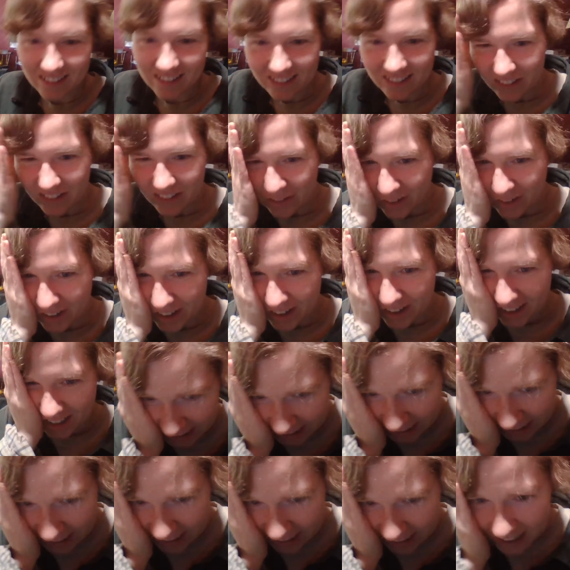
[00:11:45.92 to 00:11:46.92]
Oi.
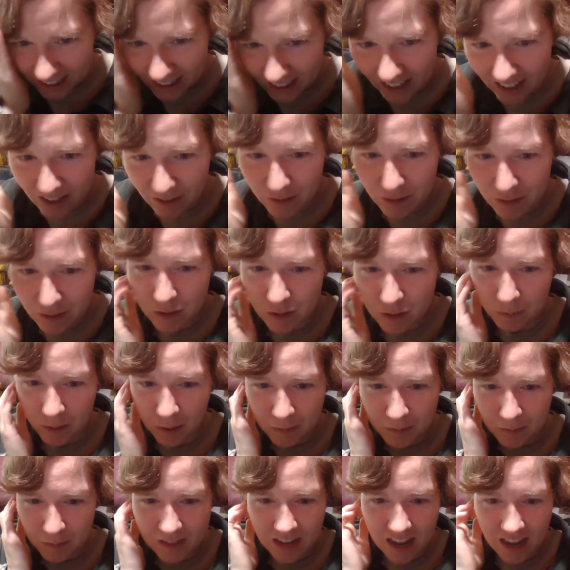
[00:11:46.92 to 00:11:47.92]
Again, I was super
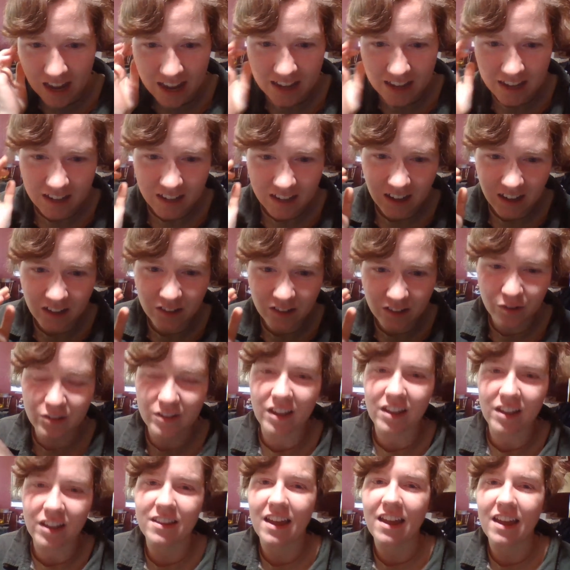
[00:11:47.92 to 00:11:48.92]
upset.
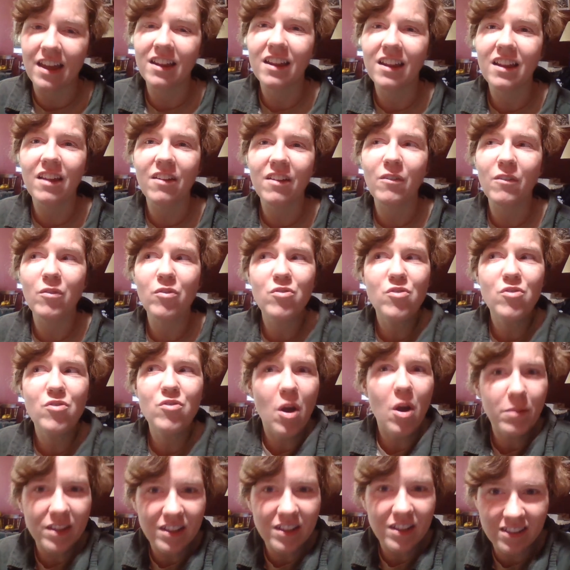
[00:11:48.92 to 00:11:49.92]
Understand that.
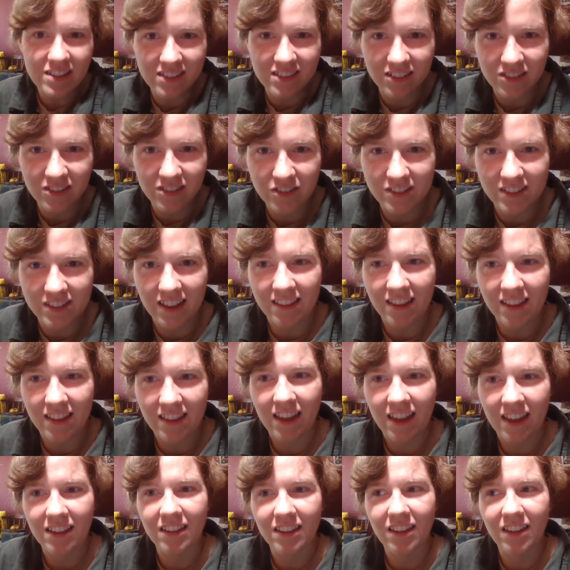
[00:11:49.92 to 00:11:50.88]
Nobody needs to understand that.